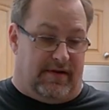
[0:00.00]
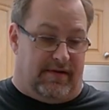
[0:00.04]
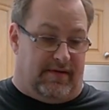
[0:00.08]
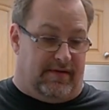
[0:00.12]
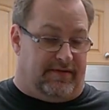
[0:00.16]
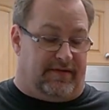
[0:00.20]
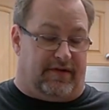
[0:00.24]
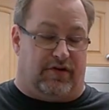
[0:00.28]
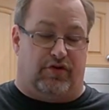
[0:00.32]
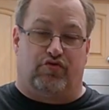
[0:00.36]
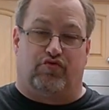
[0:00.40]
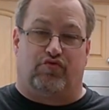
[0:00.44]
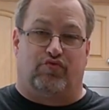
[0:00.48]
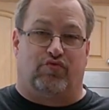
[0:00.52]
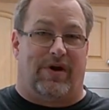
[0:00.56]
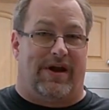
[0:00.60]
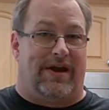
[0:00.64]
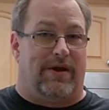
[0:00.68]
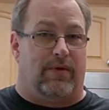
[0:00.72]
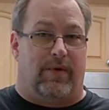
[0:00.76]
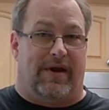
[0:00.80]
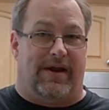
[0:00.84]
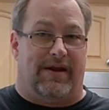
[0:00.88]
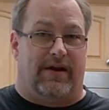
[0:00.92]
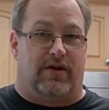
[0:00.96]
It's a
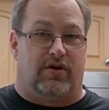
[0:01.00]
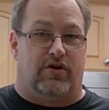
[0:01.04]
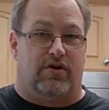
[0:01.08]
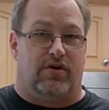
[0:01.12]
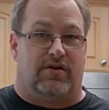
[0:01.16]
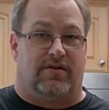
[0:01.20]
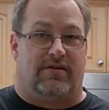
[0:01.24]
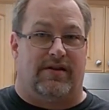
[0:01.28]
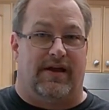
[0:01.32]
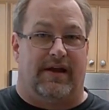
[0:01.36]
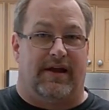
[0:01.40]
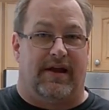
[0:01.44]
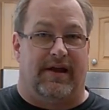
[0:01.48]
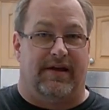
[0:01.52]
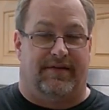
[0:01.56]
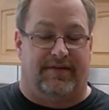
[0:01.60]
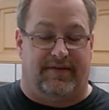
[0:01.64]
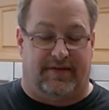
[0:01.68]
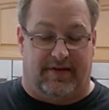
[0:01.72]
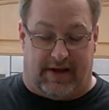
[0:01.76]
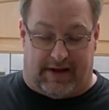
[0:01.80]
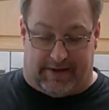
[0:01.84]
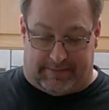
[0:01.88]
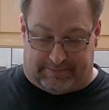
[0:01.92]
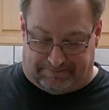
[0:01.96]
great way to cook, like I
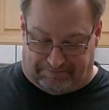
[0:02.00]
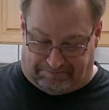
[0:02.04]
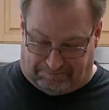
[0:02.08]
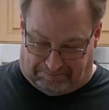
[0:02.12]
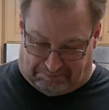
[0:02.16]
said.